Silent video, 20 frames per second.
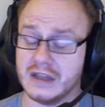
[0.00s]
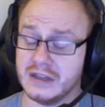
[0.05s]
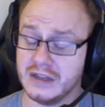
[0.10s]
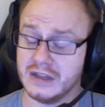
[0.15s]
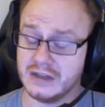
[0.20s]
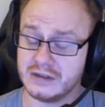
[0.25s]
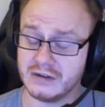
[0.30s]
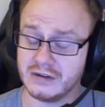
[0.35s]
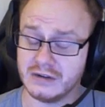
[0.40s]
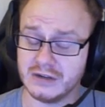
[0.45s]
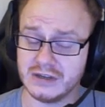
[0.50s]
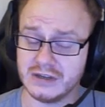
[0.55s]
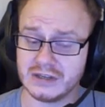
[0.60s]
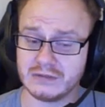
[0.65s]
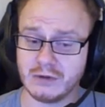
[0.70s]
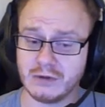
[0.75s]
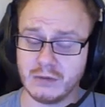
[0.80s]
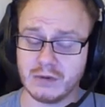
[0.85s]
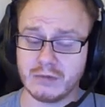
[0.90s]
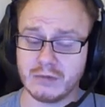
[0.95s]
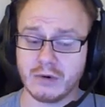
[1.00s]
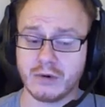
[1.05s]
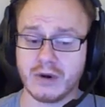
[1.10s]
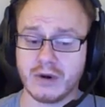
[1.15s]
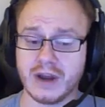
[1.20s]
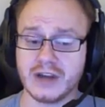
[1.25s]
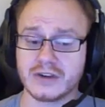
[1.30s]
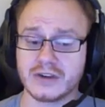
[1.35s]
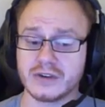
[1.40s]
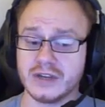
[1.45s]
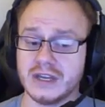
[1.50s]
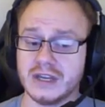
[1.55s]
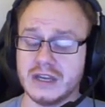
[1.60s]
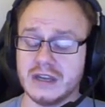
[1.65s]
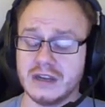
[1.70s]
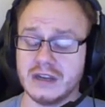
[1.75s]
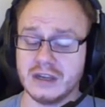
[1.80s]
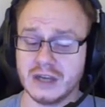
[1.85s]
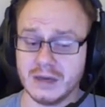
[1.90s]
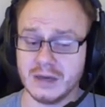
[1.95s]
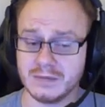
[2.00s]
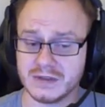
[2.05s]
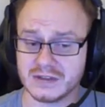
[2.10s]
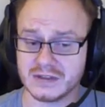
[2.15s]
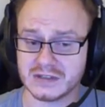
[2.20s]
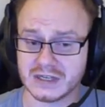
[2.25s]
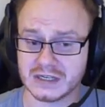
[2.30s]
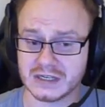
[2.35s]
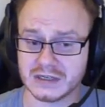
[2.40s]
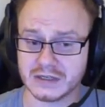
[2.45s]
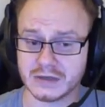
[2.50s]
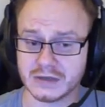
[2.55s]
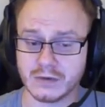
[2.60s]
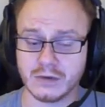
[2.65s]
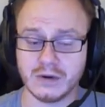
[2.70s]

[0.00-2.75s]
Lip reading: These are useful when we're gradually heating up the solid